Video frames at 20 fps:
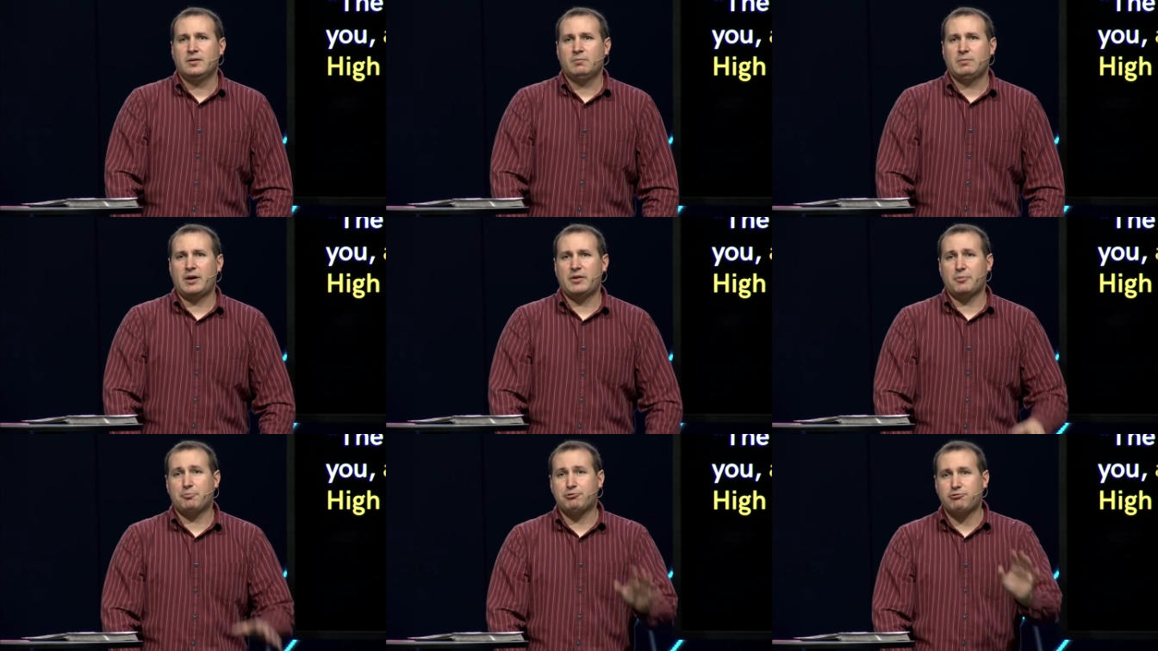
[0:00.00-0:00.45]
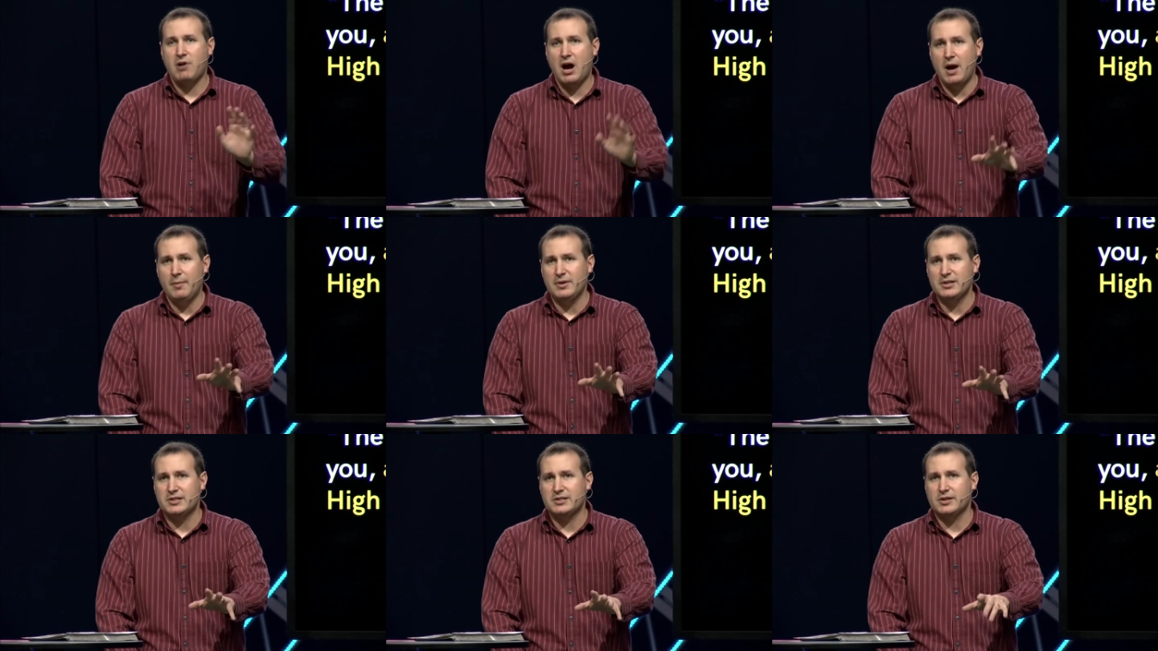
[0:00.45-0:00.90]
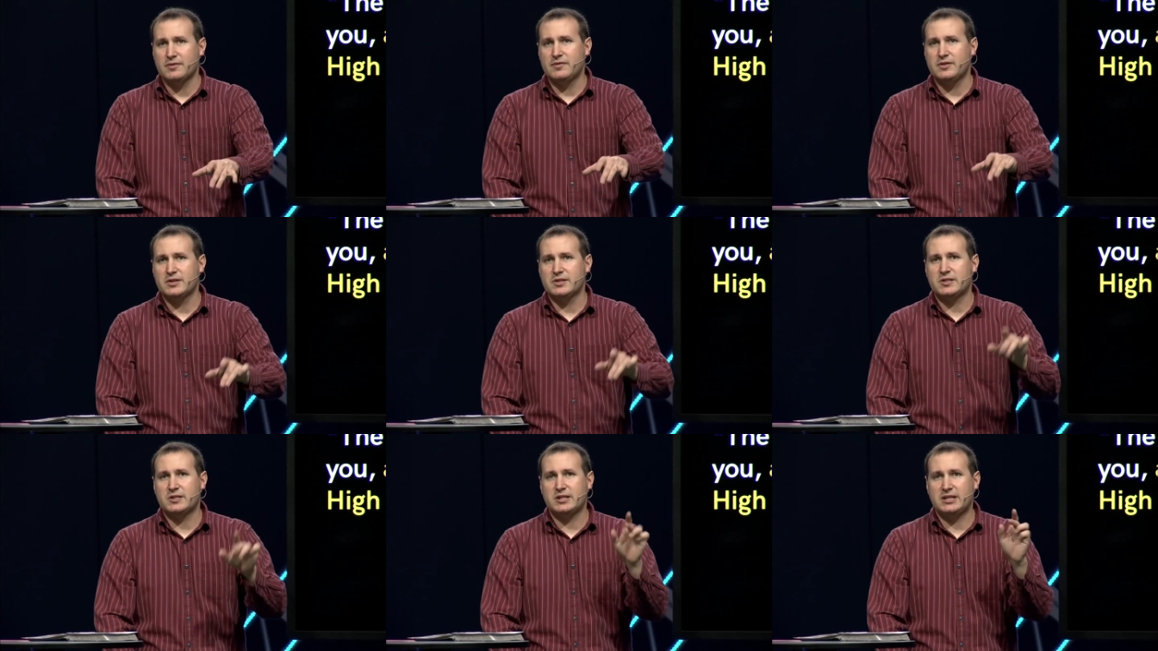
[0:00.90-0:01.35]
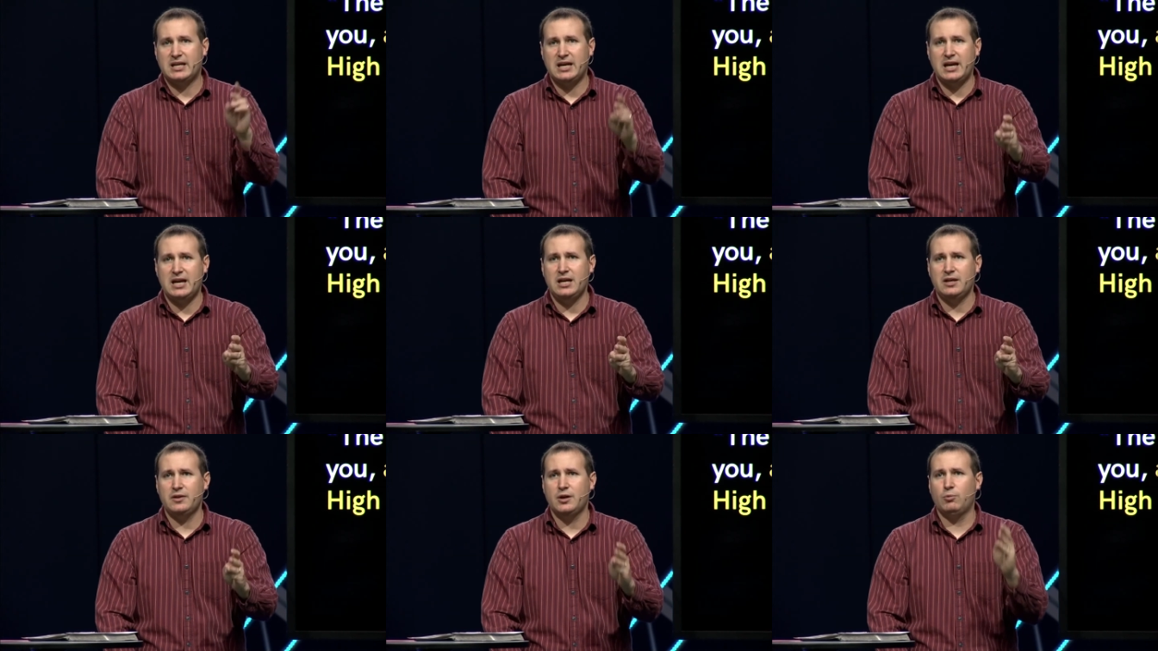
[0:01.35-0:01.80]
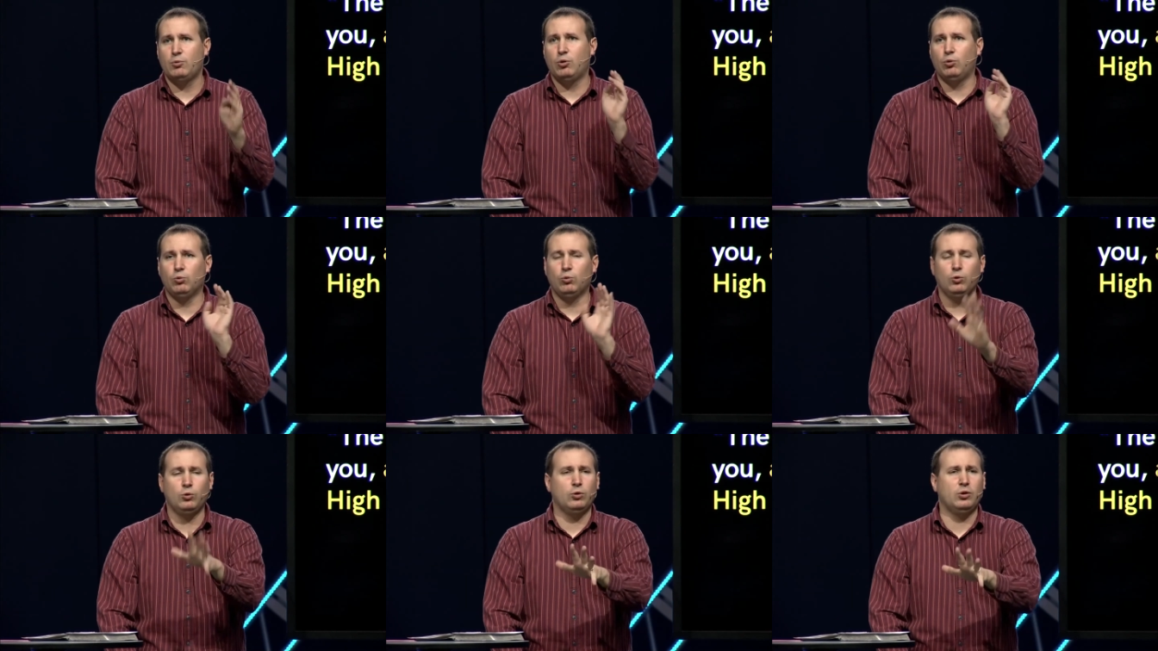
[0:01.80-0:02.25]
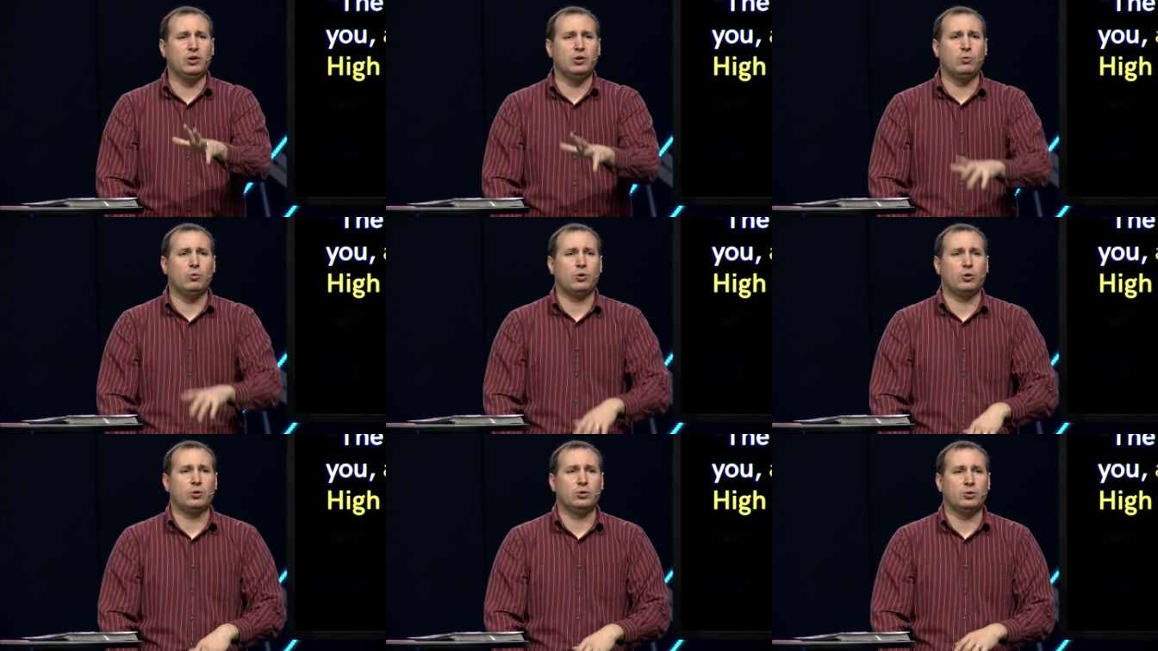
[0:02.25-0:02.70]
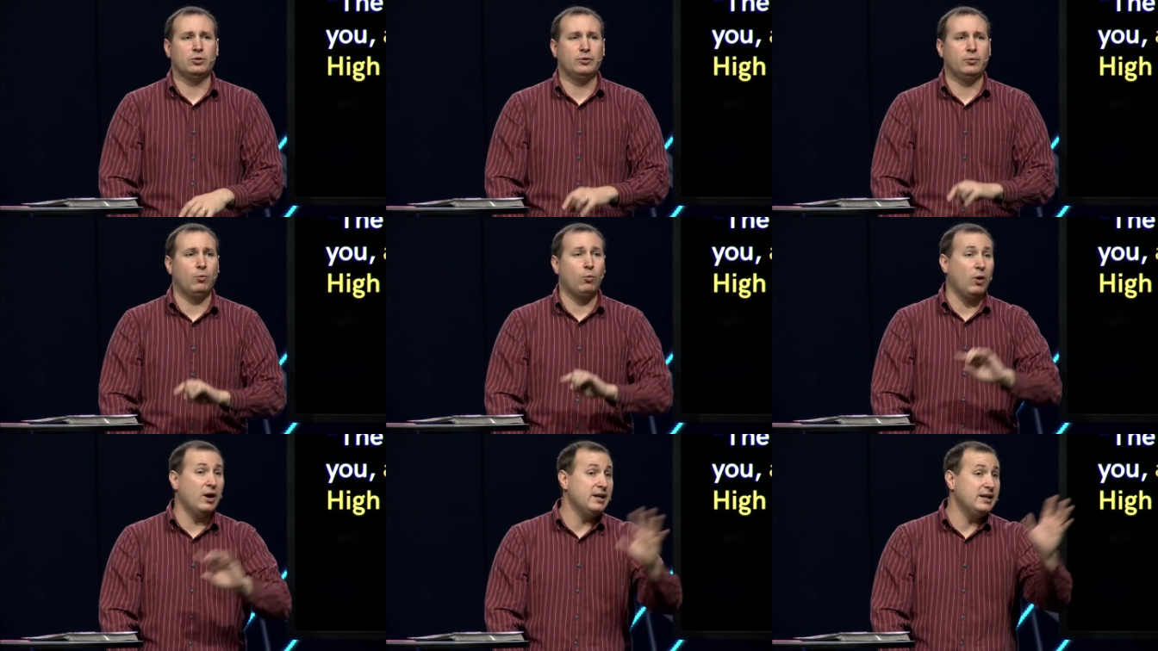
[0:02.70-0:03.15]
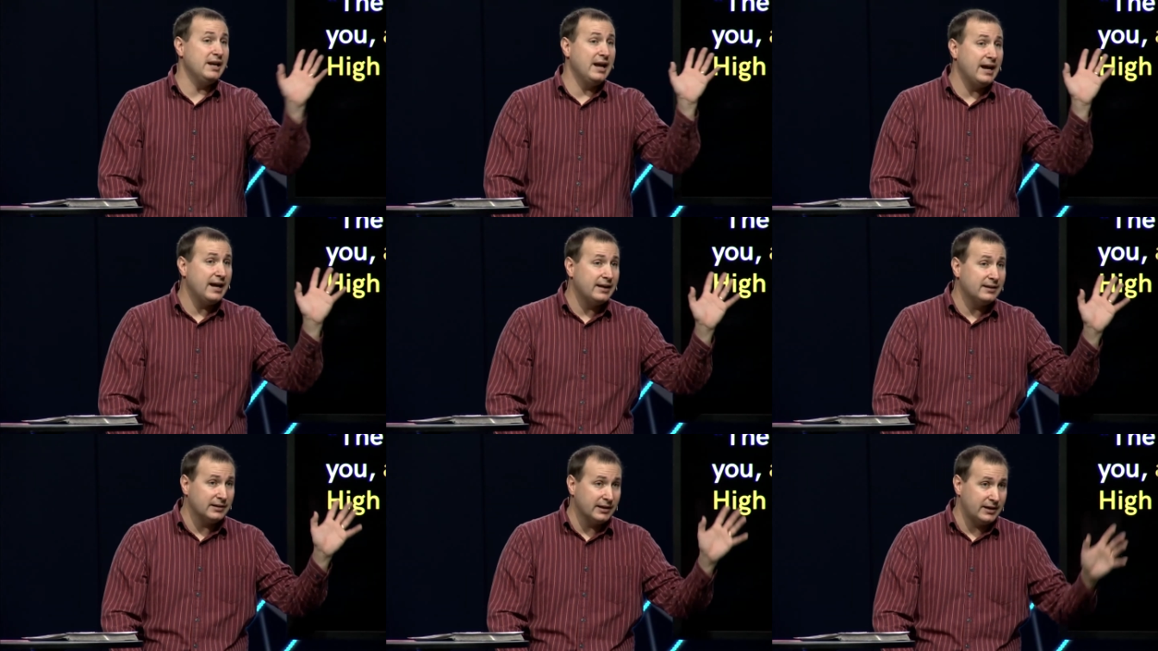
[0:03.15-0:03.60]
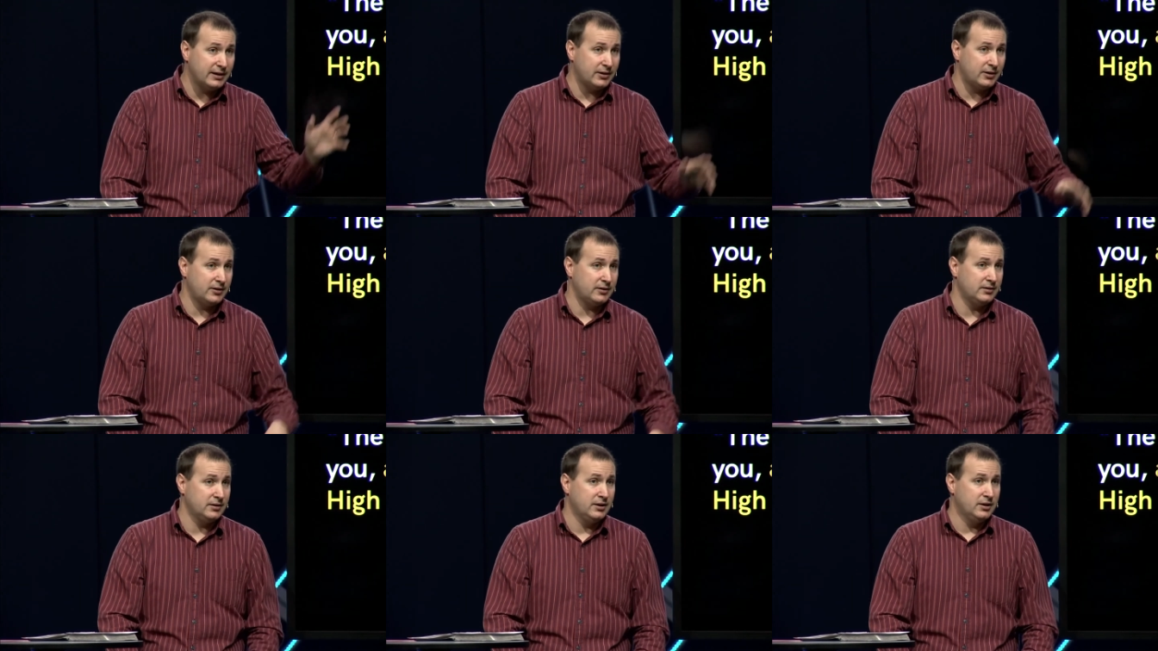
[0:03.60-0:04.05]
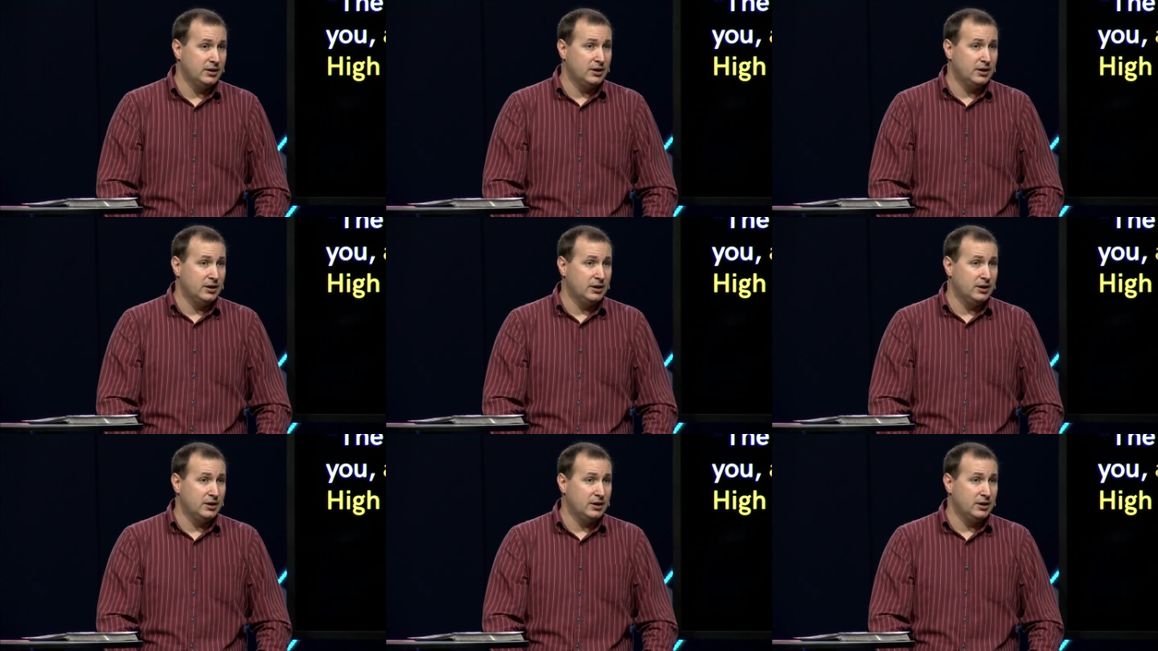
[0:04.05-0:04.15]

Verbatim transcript: by the promise of this king that will rule the world one day later,